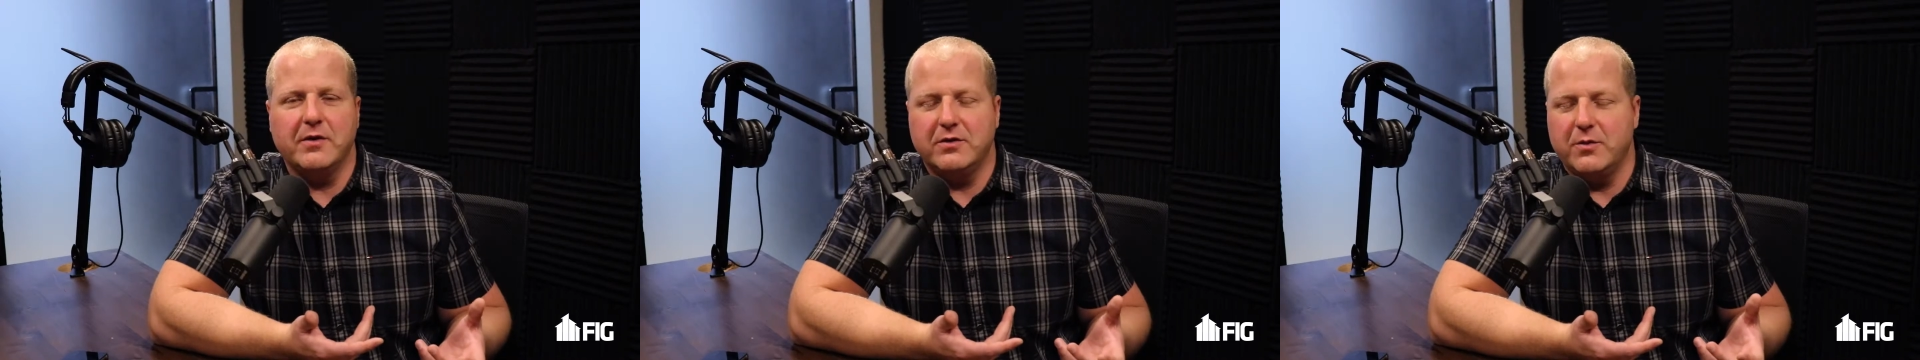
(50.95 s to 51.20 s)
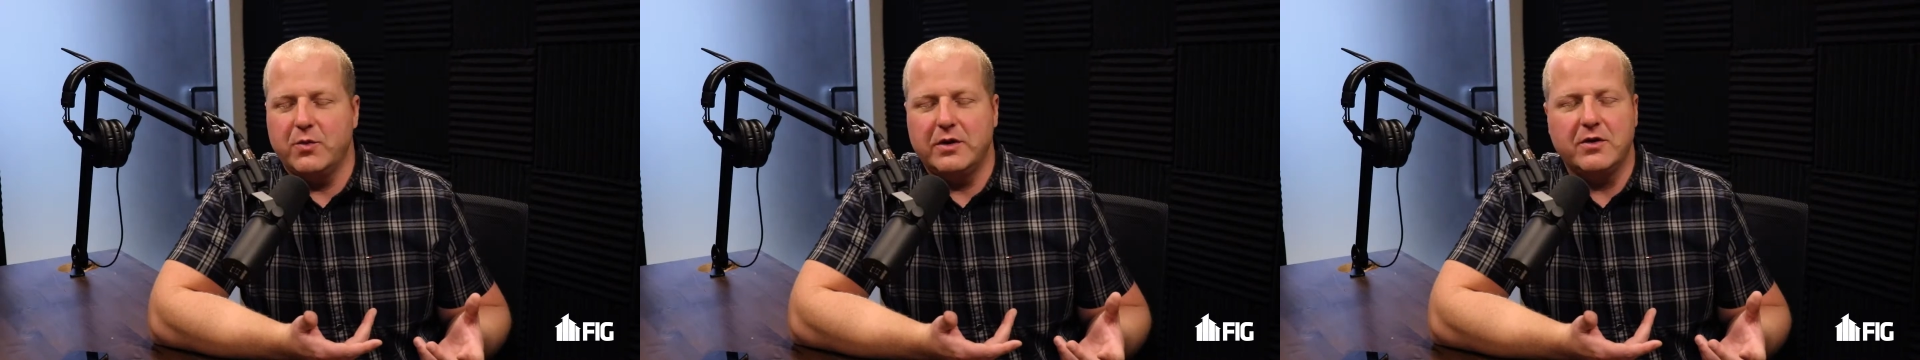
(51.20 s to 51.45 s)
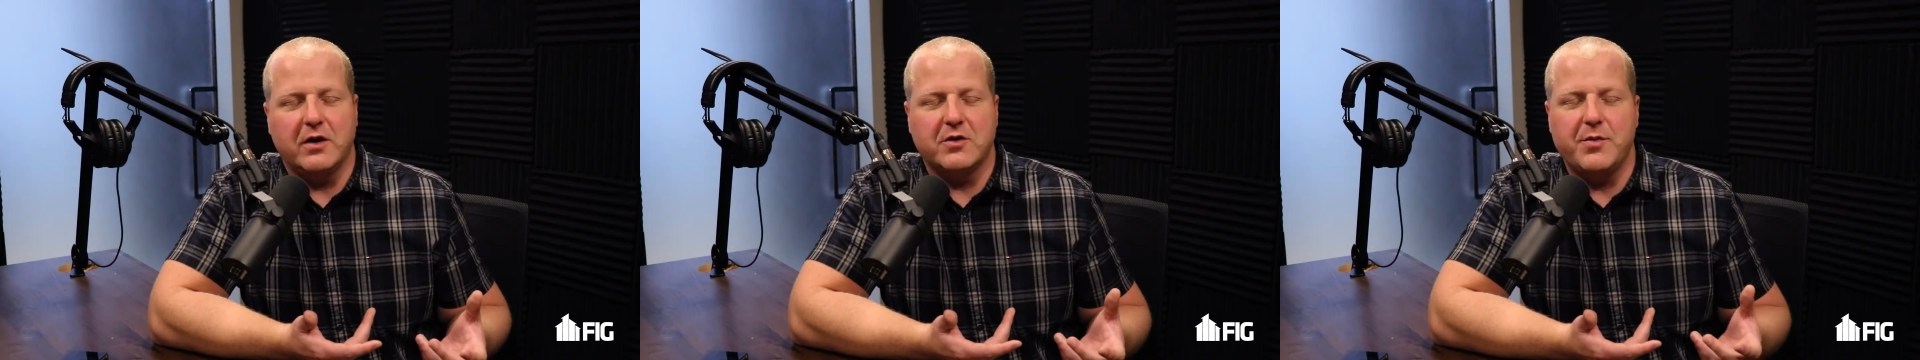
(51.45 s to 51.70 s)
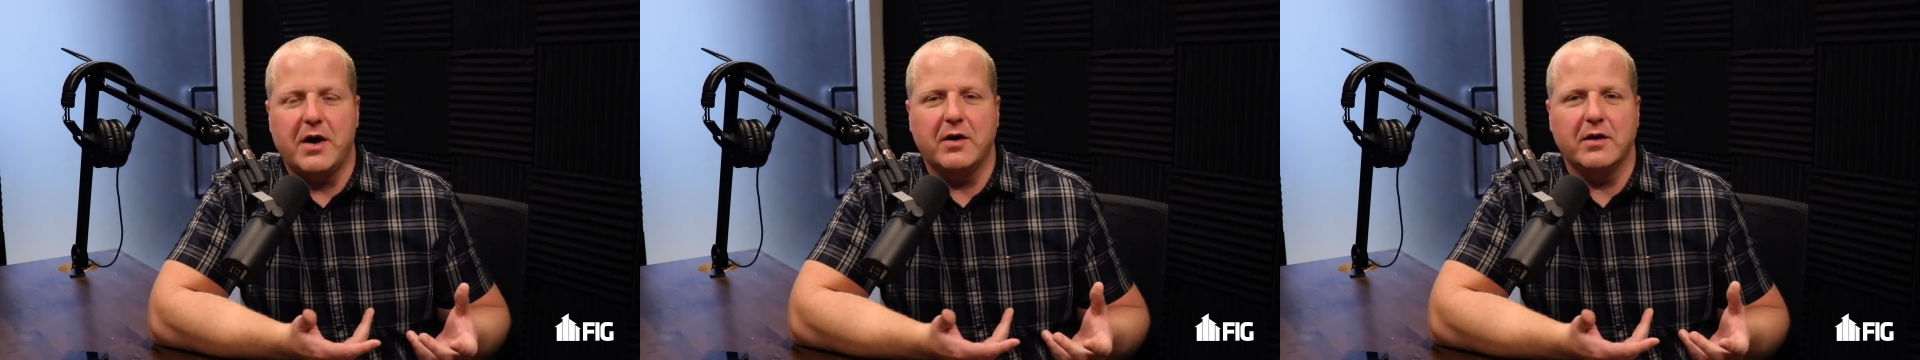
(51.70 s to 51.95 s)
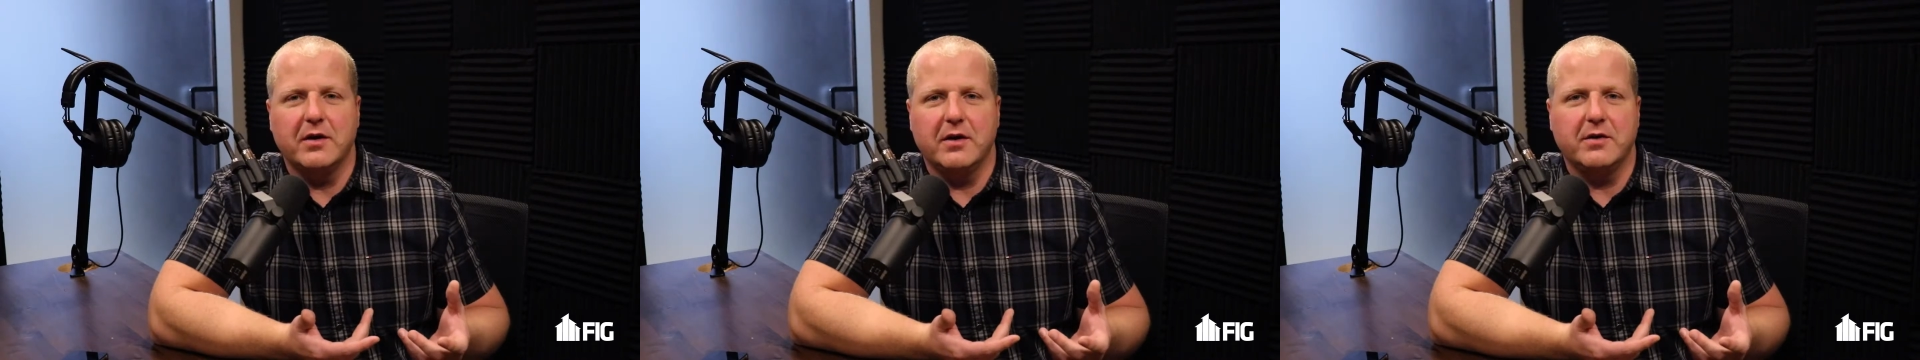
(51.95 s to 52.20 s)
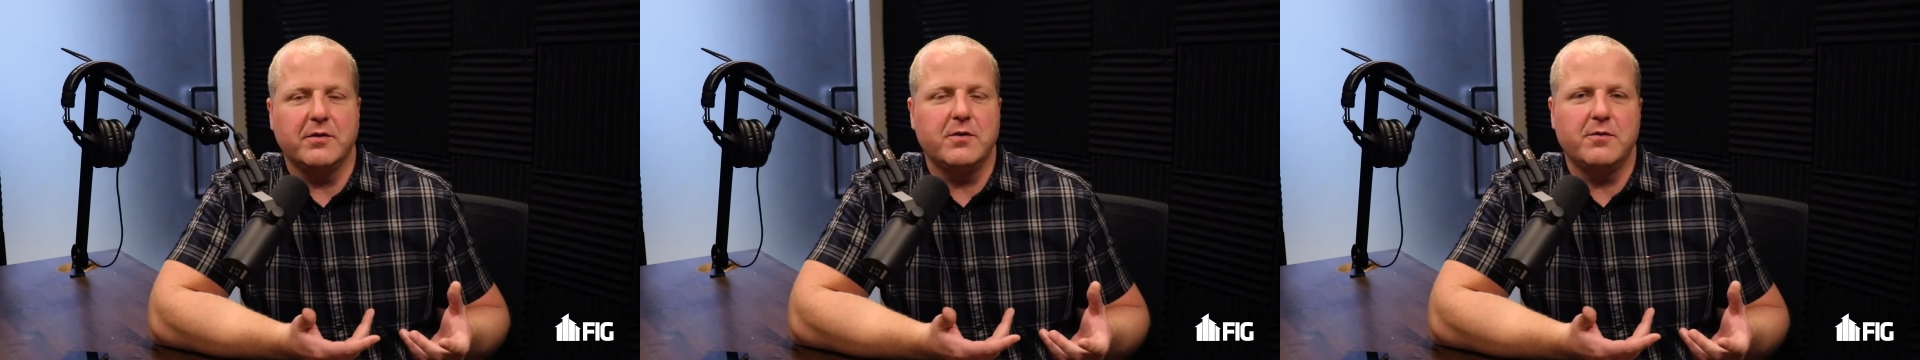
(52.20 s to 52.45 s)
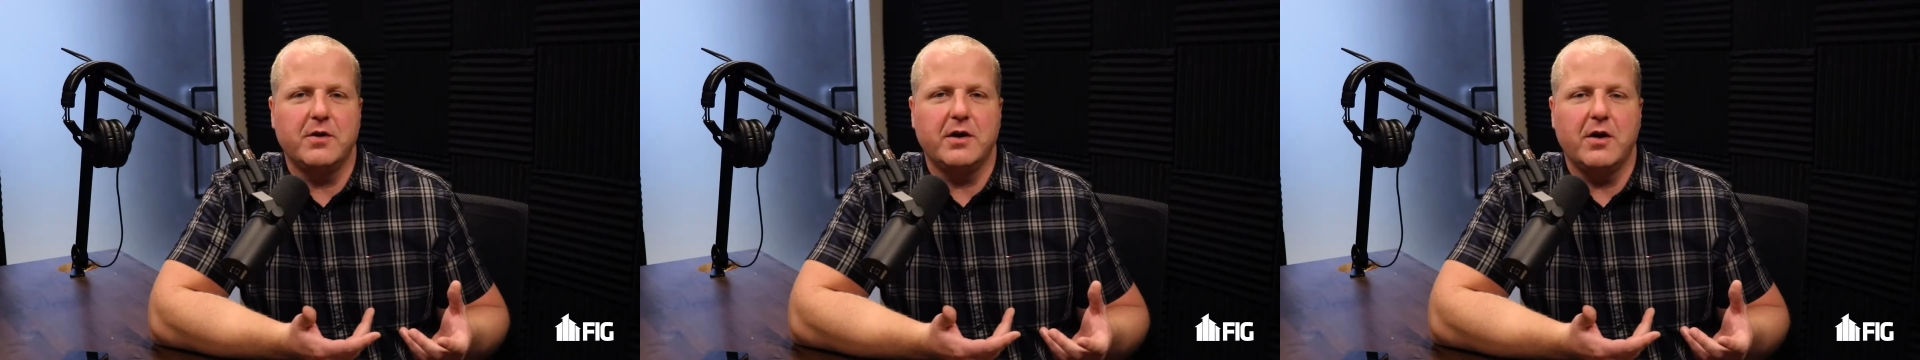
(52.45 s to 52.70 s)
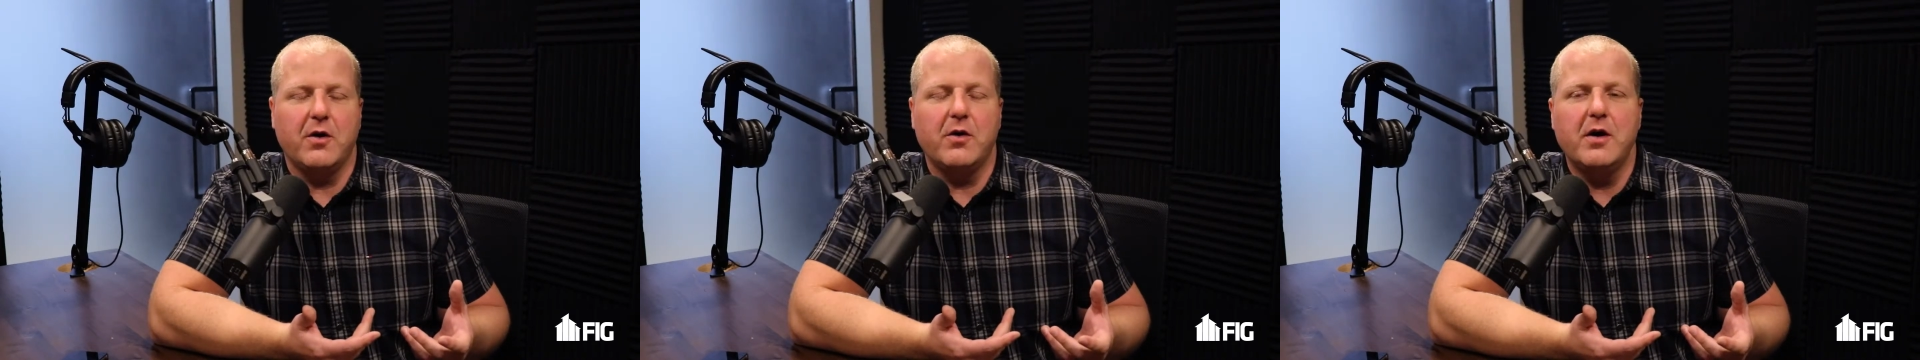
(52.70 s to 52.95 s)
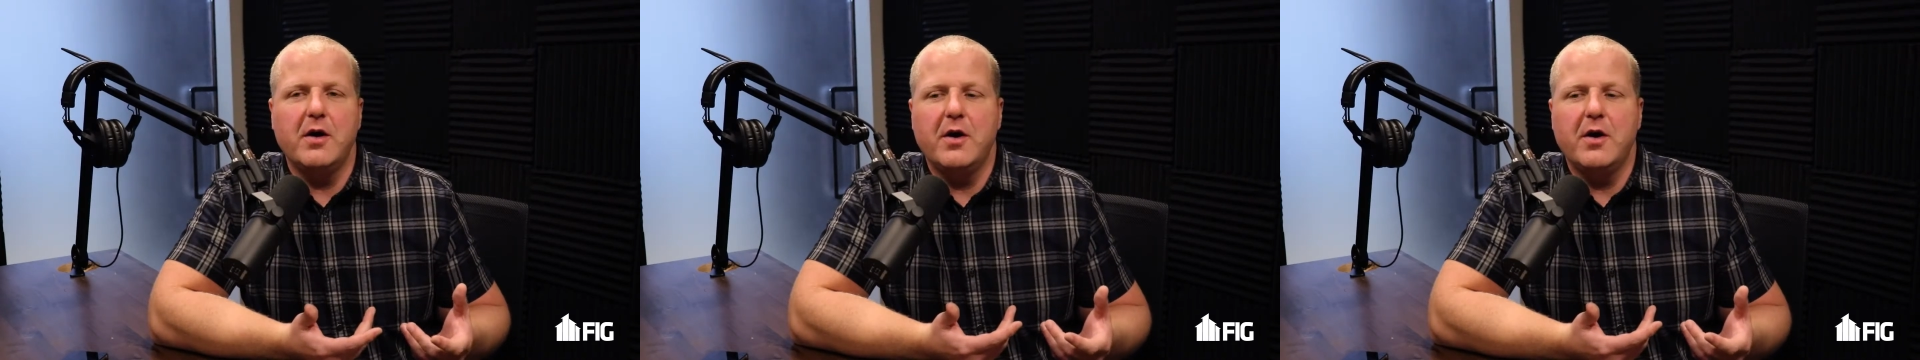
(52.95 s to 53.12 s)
This is something we talked about in a different video.